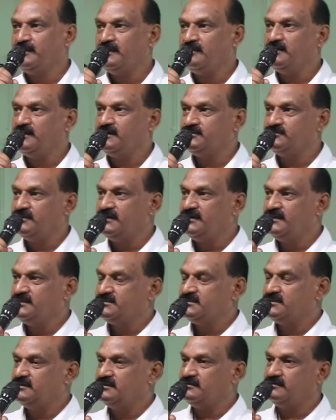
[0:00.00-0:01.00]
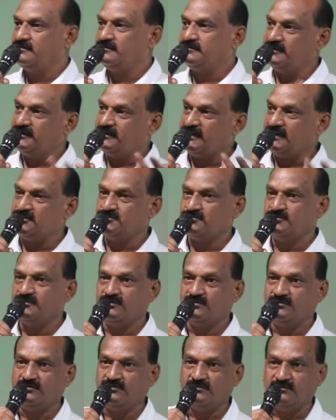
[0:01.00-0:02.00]
Because one is, it has
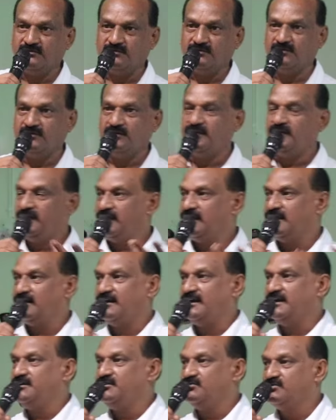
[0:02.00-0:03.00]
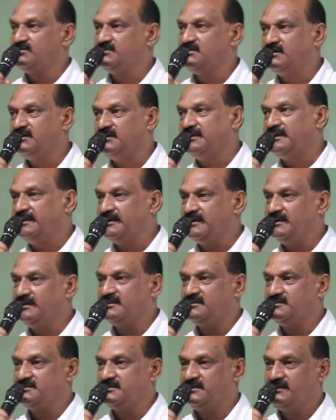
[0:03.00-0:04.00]
to, it'll reduce the heat
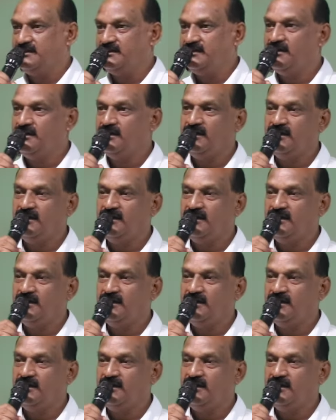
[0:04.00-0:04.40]
intensity,